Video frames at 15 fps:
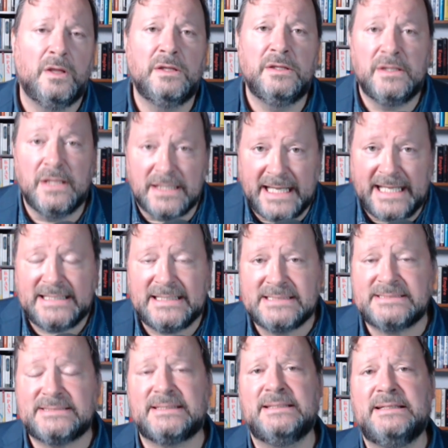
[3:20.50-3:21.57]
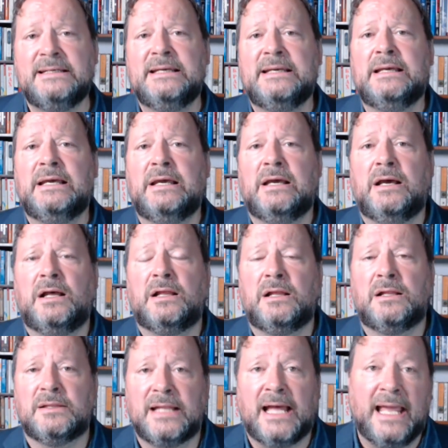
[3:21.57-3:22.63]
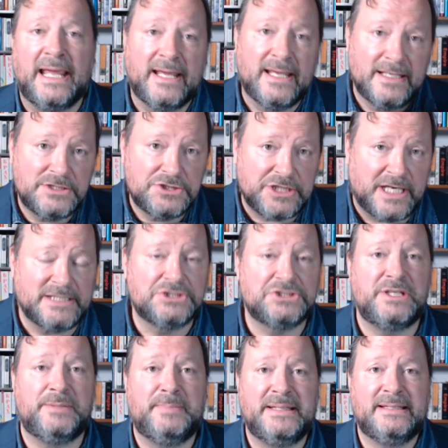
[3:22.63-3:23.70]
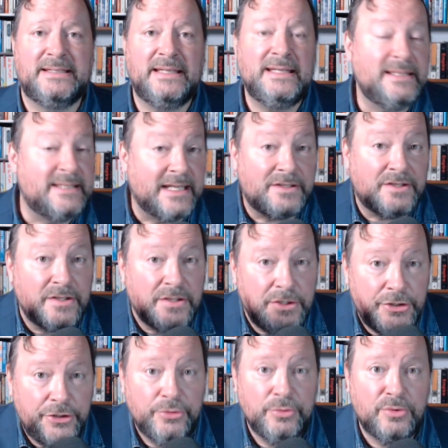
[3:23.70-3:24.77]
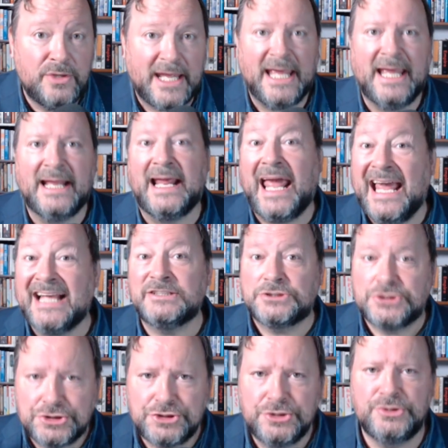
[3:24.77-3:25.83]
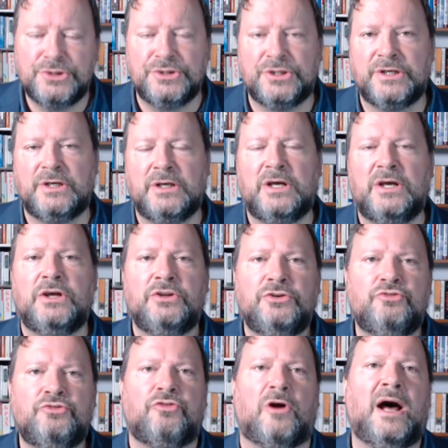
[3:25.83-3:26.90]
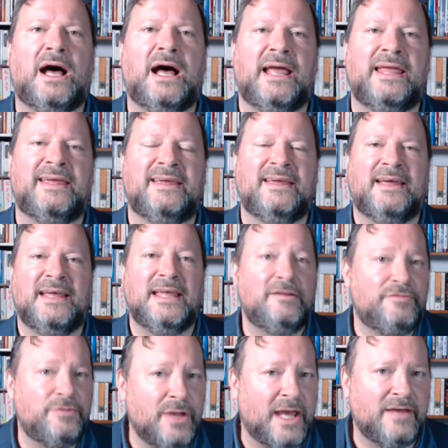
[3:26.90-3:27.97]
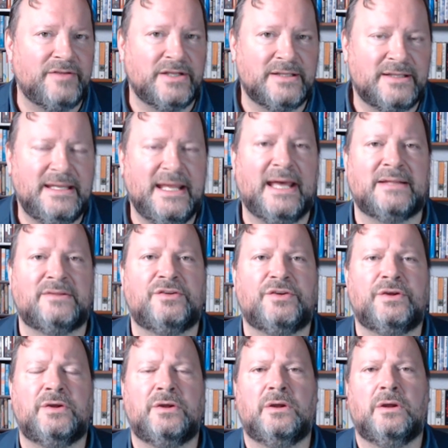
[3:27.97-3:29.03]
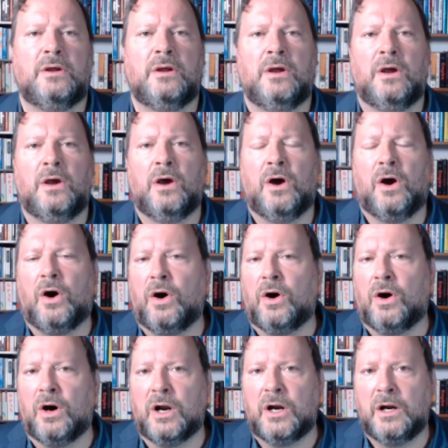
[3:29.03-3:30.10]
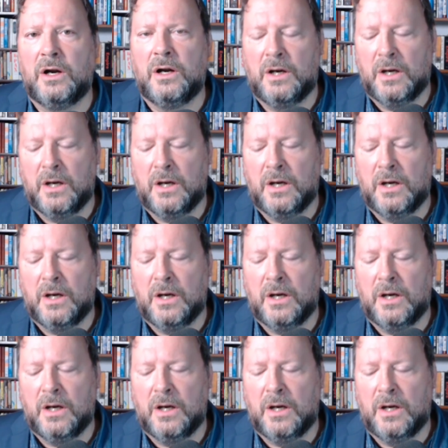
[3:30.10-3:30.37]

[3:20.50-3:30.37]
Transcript: The latest, like ChatGPT, that you can and should try if you haven't yet, are